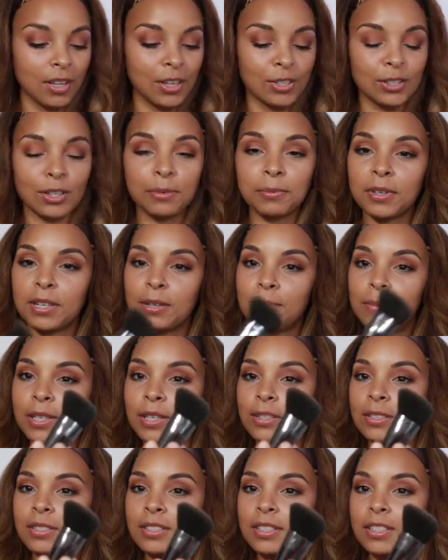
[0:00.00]
So I'm going to be
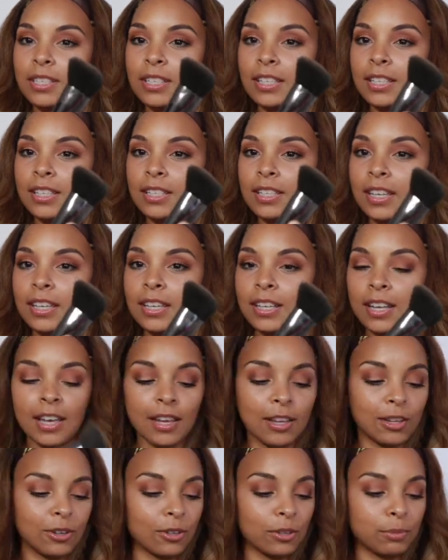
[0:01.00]
using an
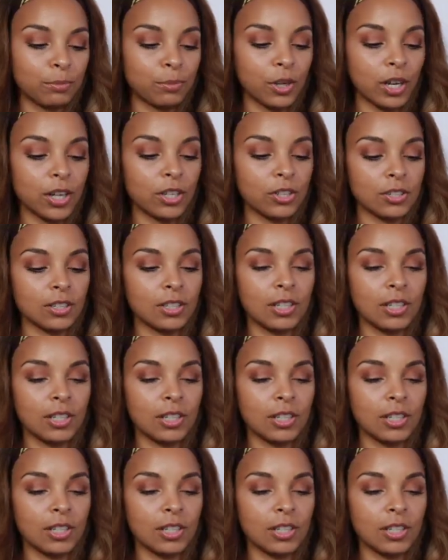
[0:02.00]
angled brush,